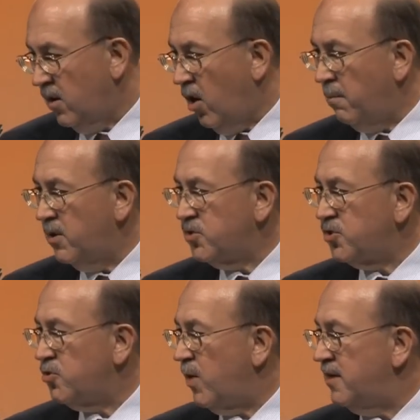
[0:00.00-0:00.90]

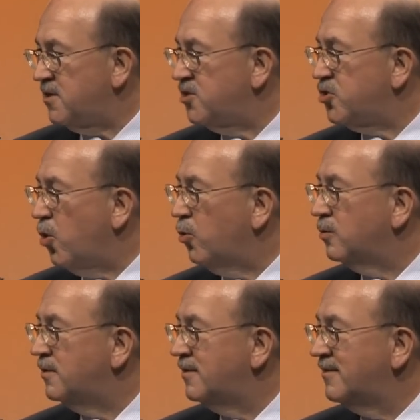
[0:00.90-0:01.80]
almost twice as
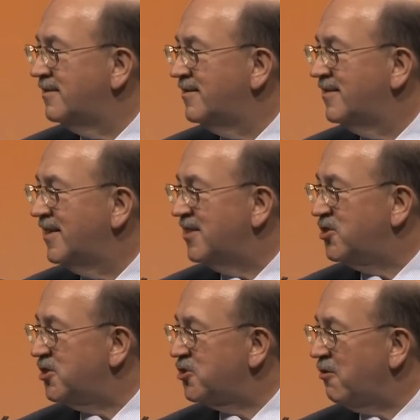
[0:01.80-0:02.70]
old
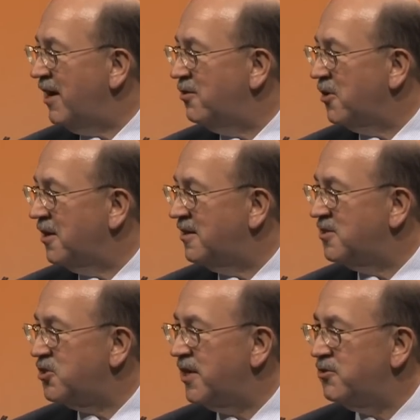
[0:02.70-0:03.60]
as this great
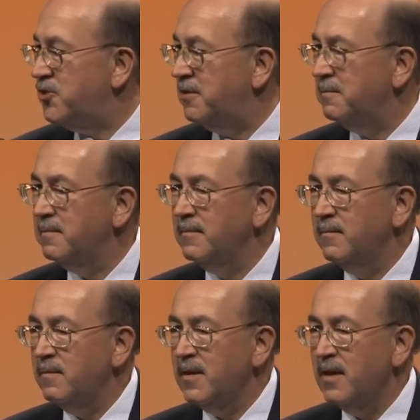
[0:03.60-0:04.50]
organization,
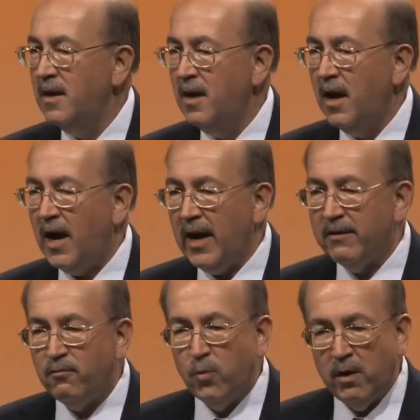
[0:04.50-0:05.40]

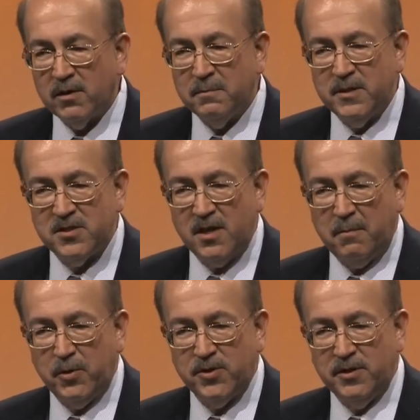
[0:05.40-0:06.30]
I have welcomed this
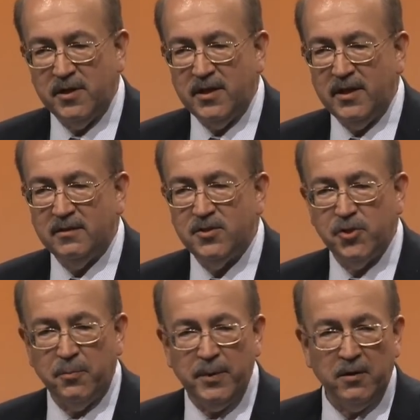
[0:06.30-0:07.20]
opportunity
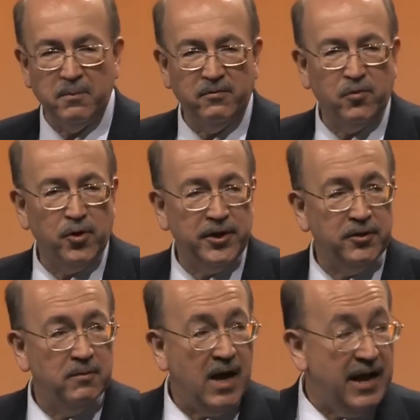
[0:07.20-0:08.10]
to appear before
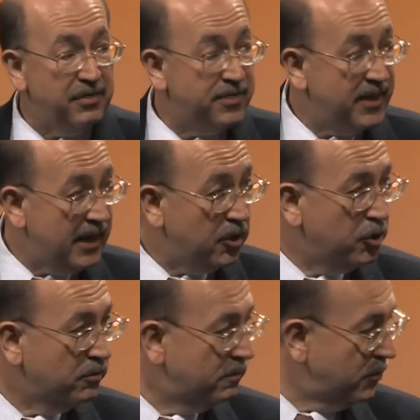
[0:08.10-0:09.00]
you. I
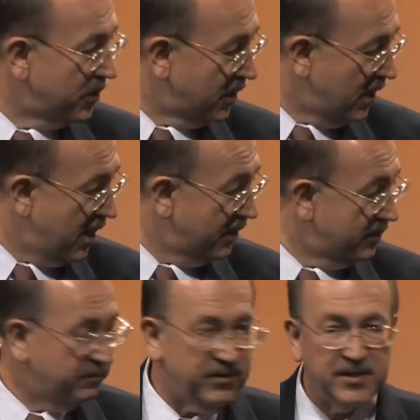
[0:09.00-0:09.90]
thank you for the
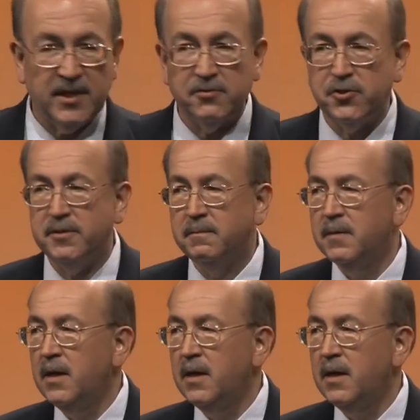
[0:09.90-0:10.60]
kind invitation.